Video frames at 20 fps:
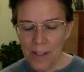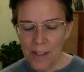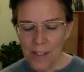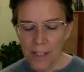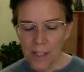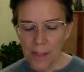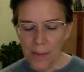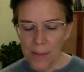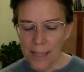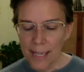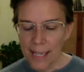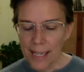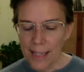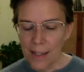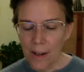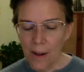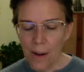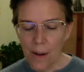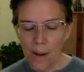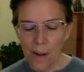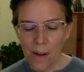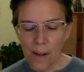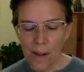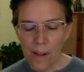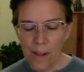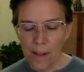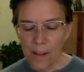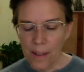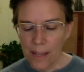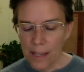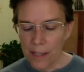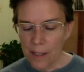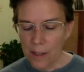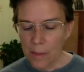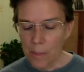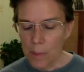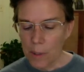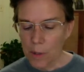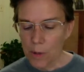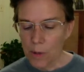You eat all their
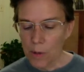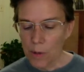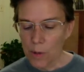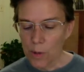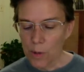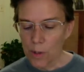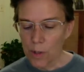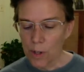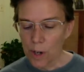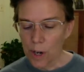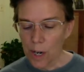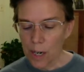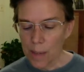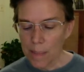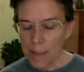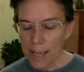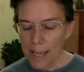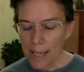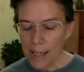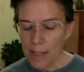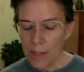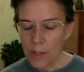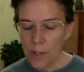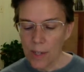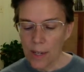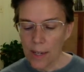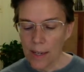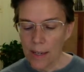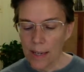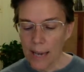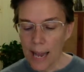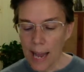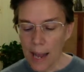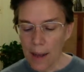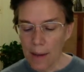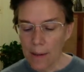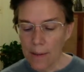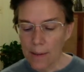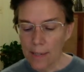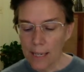emotional garbage, and
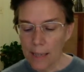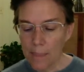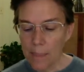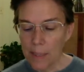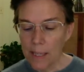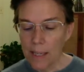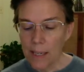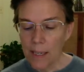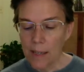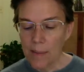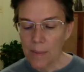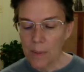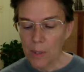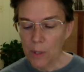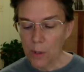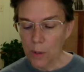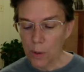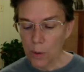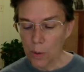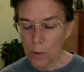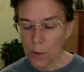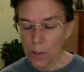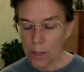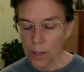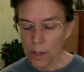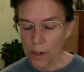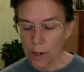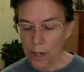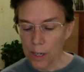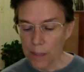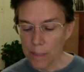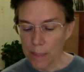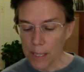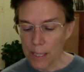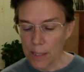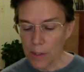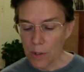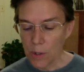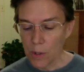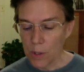now it becomes your
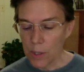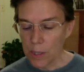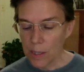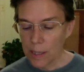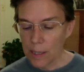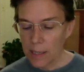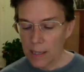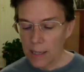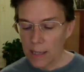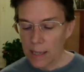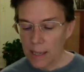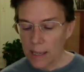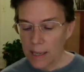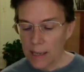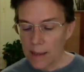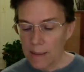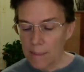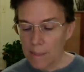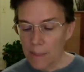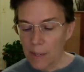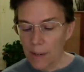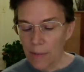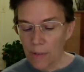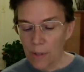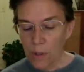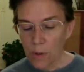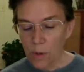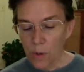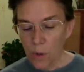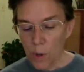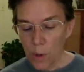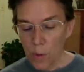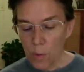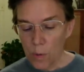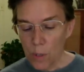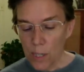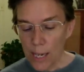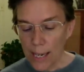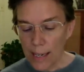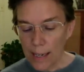garbage. But if you don't
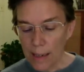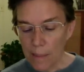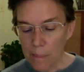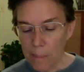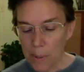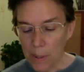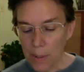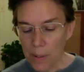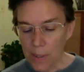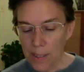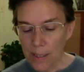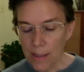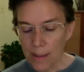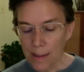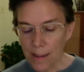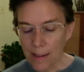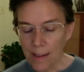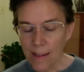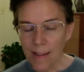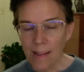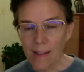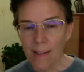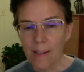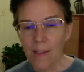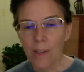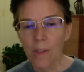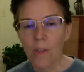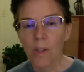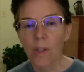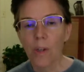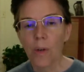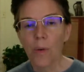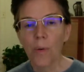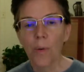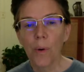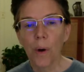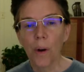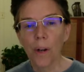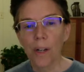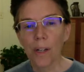take it personally, you
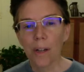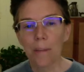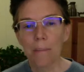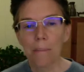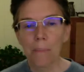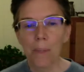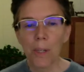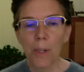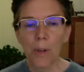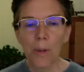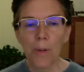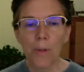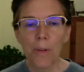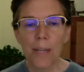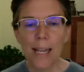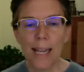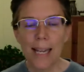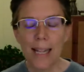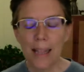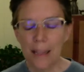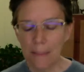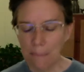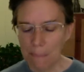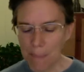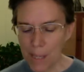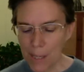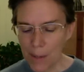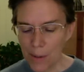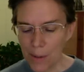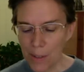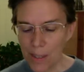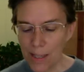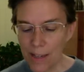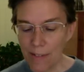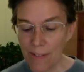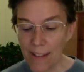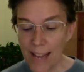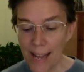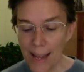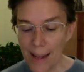are immune in the middle of
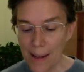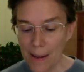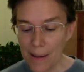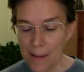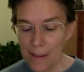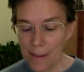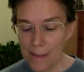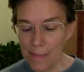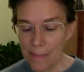hell.